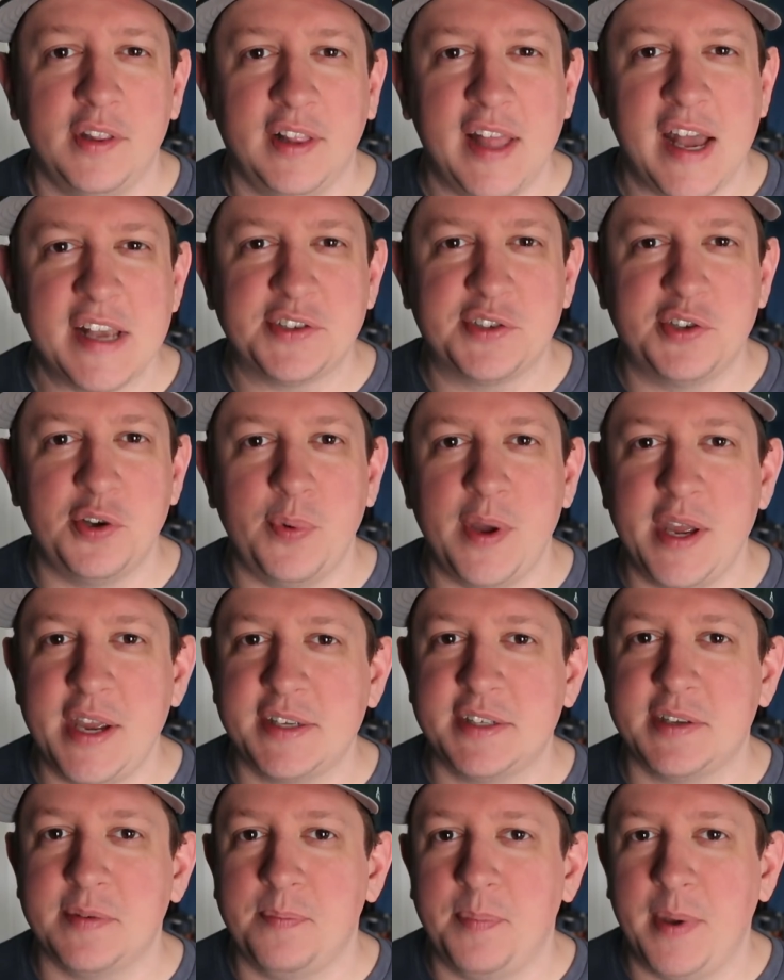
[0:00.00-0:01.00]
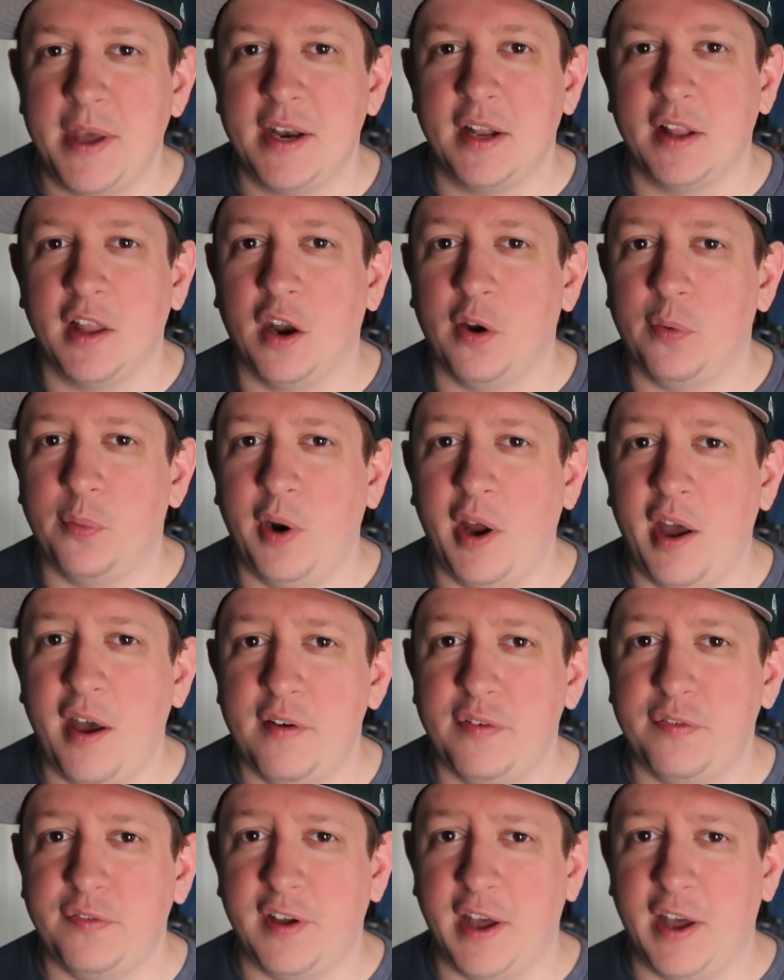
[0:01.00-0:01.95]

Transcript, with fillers: the last two weeks have been a little rough.